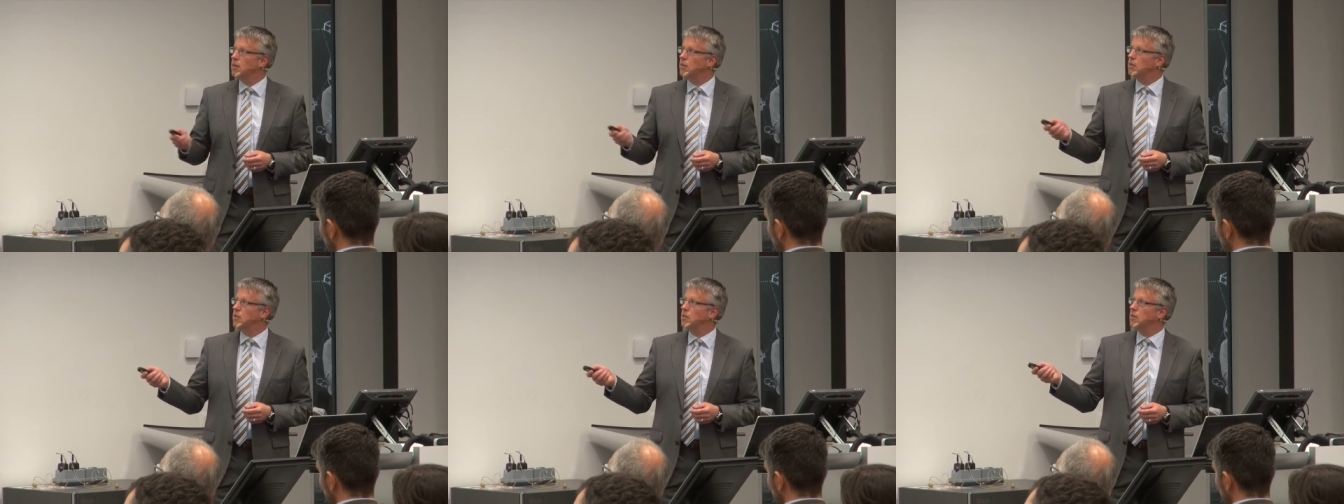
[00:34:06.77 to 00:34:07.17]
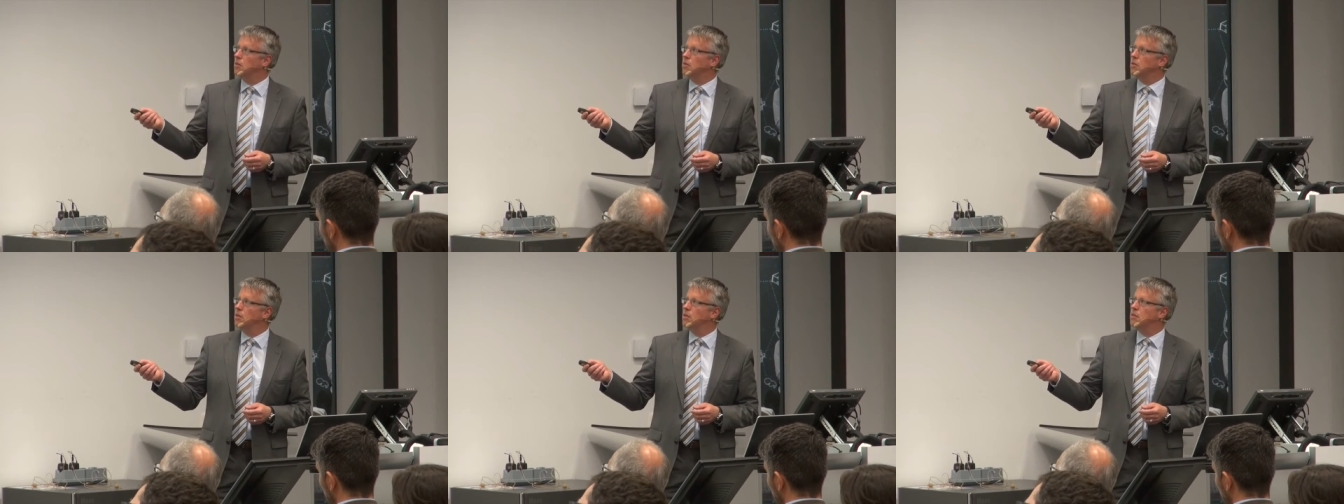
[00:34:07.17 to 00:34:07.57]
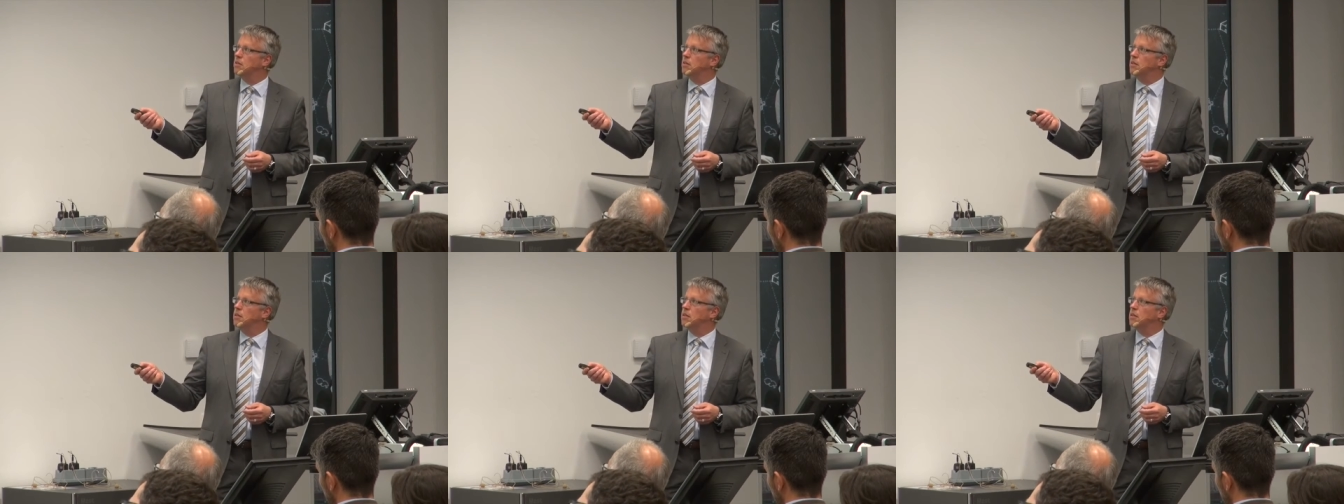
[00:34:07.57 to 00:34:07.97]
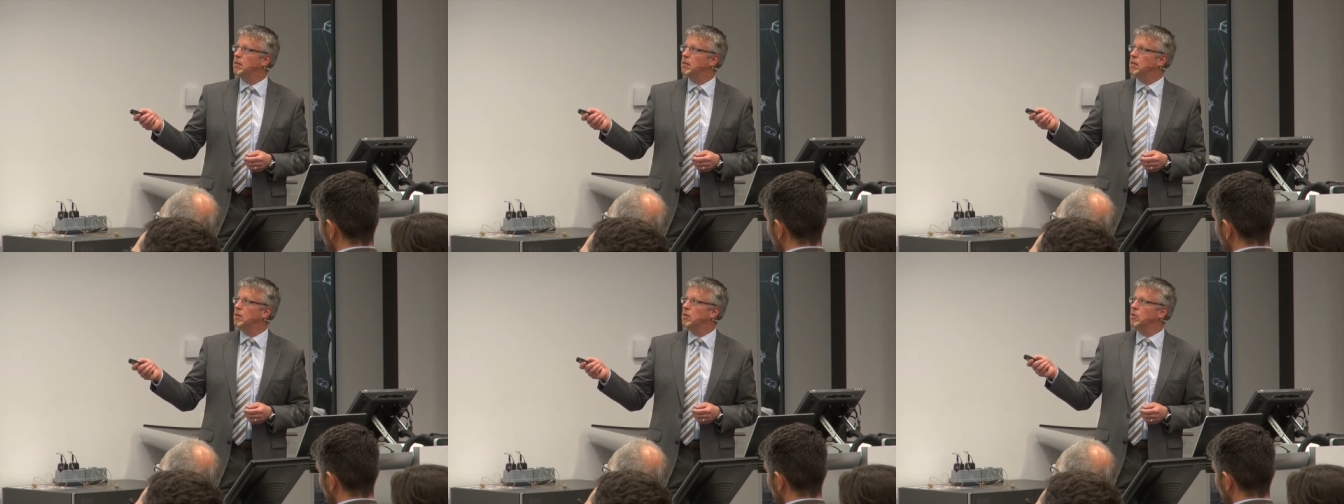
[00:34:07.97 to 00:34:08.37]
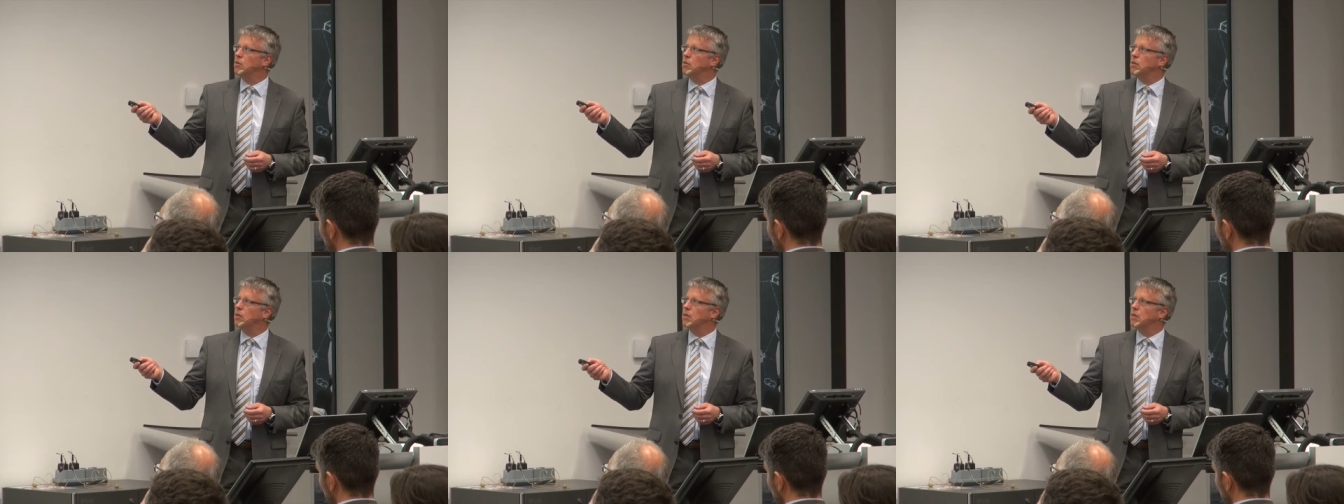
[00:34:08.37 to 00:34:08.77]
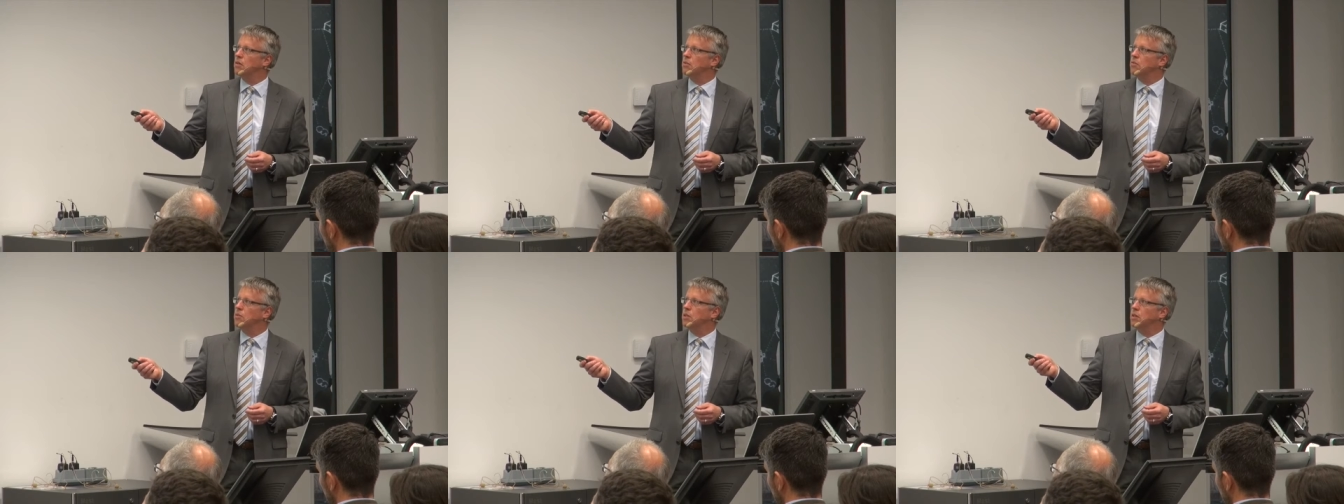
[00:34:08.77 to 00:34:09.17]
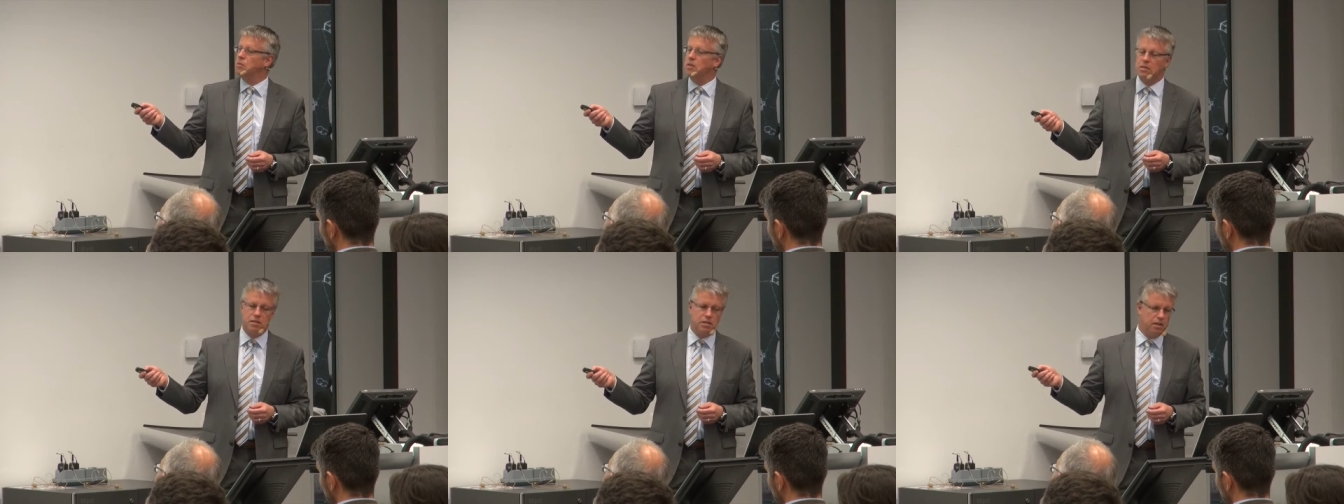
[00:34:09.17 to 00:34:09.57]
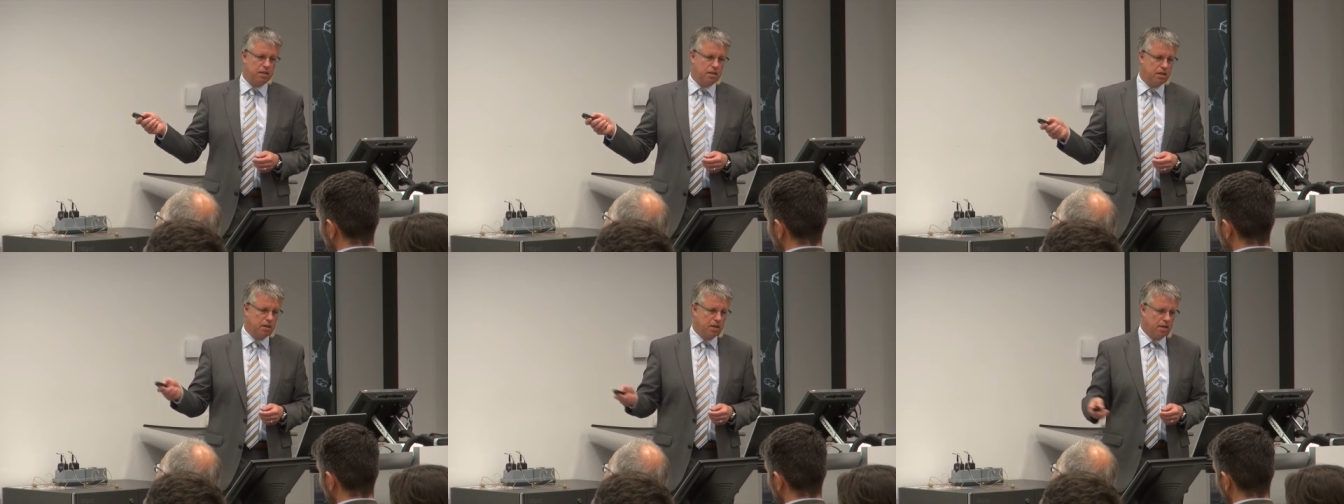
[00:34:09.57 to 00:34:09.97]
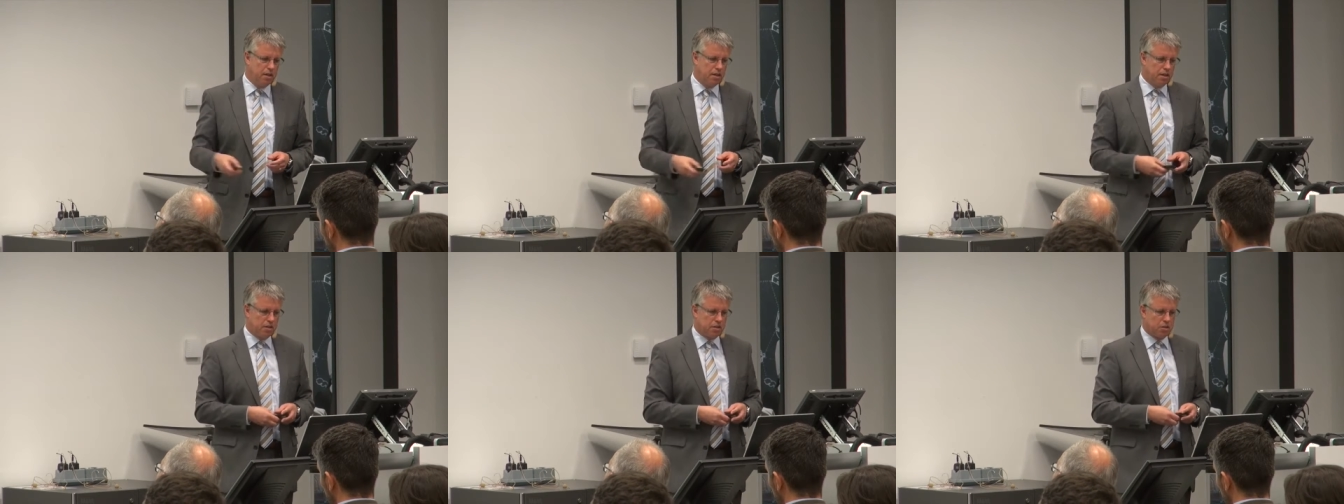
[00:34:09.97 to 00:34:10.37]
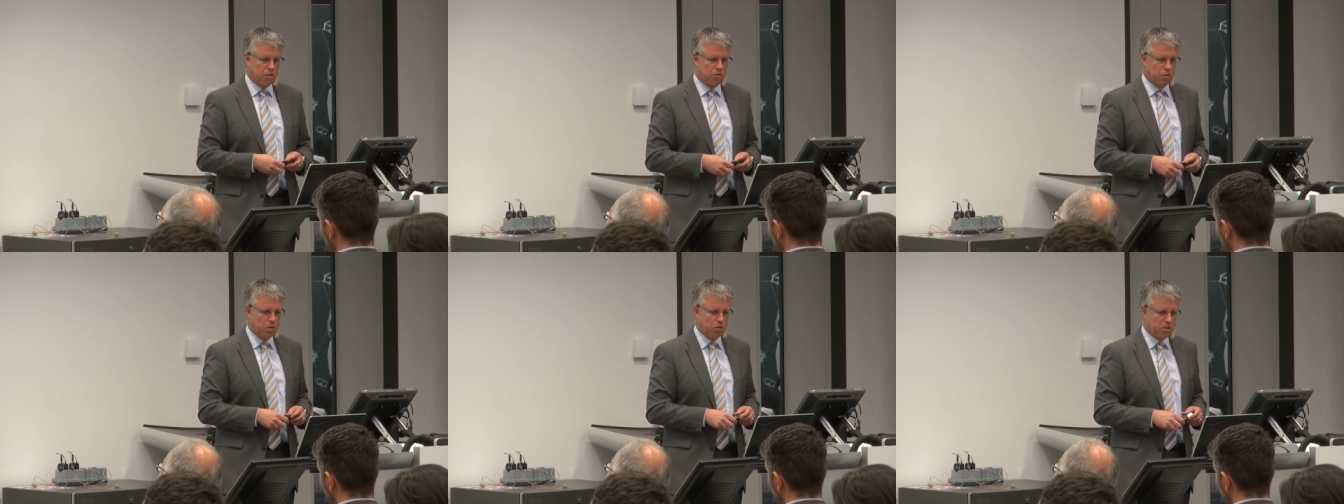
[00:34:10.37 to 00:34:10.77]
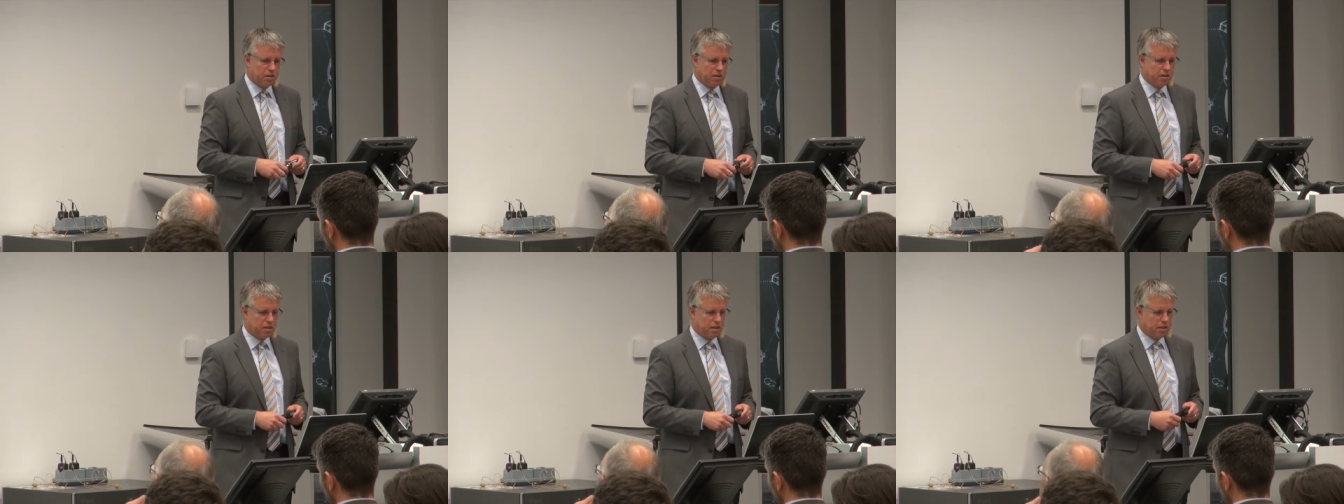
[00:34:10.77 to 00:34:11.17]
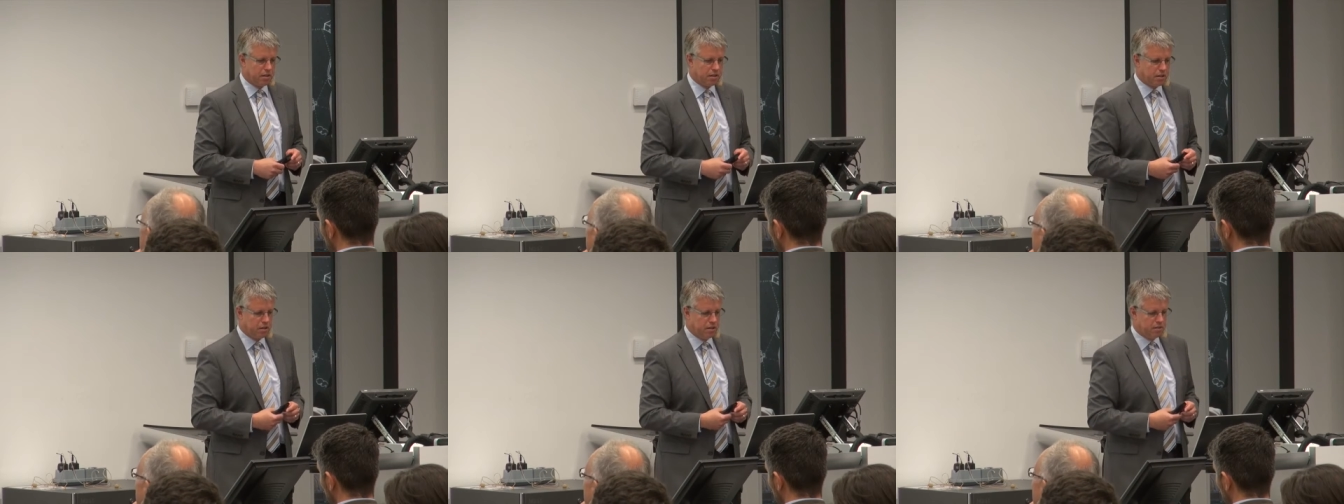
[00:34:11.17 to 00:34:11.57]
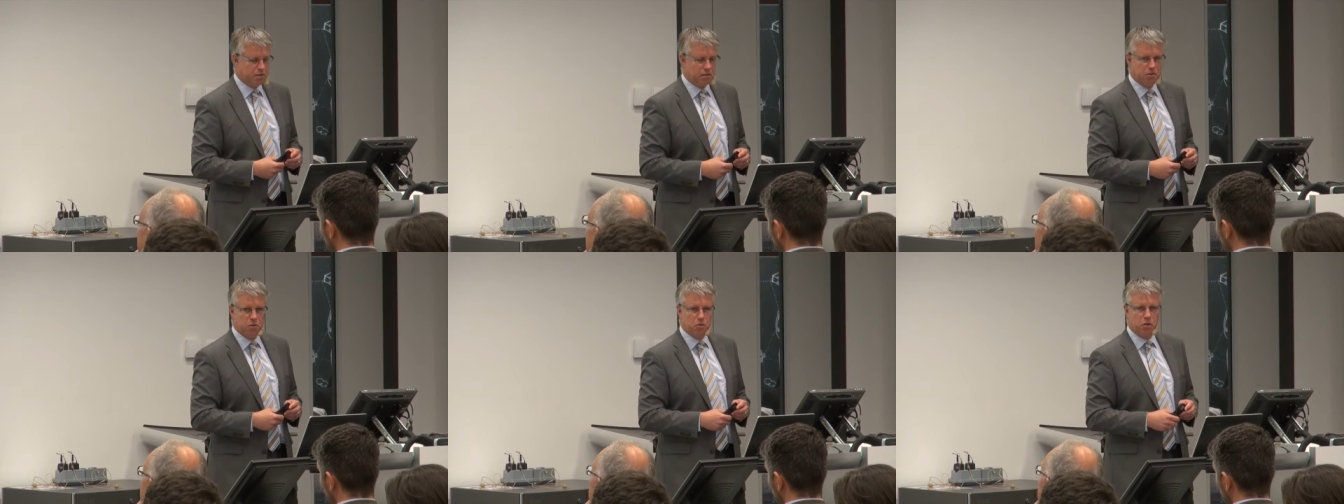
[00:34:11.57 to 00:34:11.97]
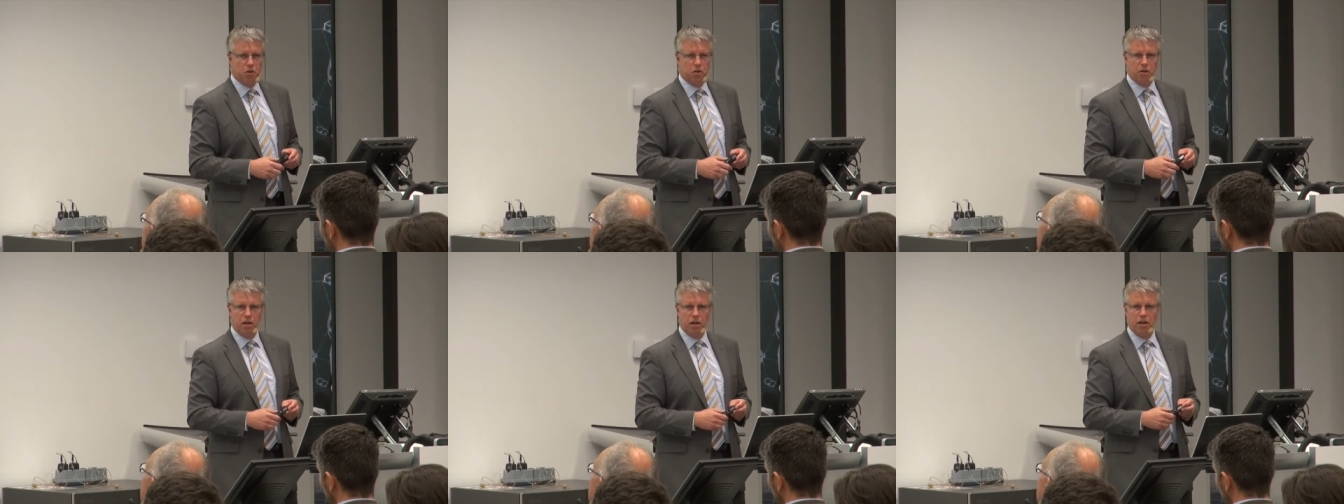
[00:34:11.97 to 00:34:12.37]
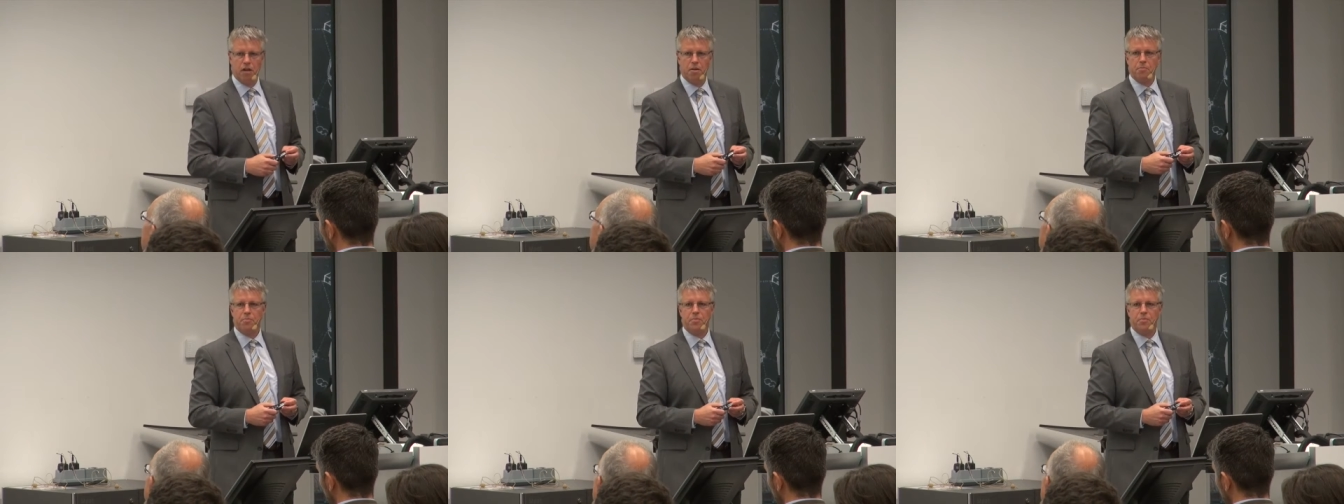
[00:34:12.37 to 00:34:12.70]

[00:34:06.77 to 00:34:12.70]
You can only see frequently see the quote here: "Data is the new oil."